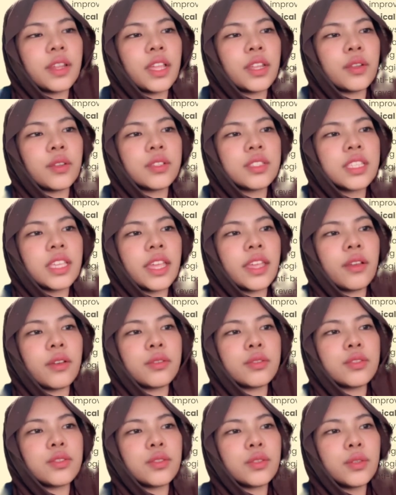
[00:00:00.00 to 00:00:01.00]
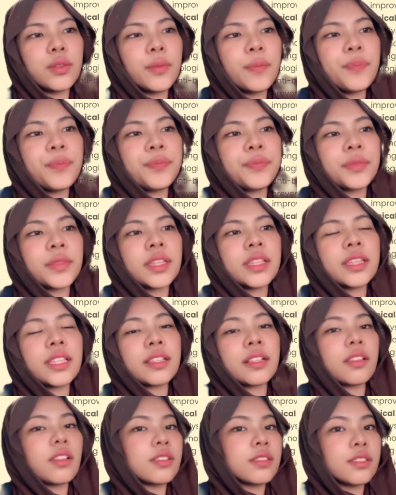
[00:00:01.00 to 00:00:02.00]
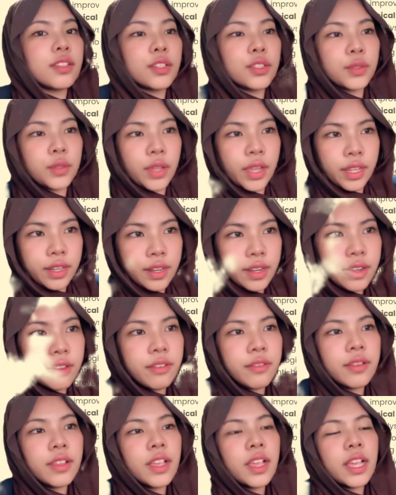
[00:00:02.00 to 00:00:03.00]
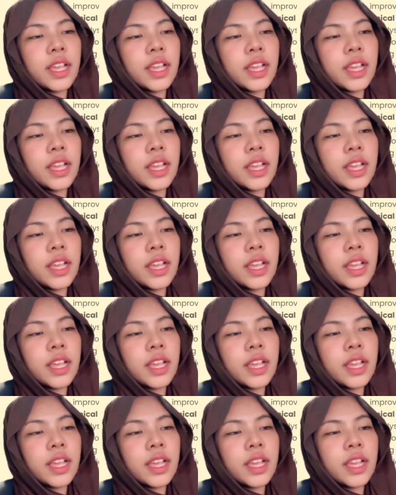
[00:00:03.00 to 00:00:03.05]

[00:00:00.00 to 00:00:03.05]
nano TiO2 that cluster together,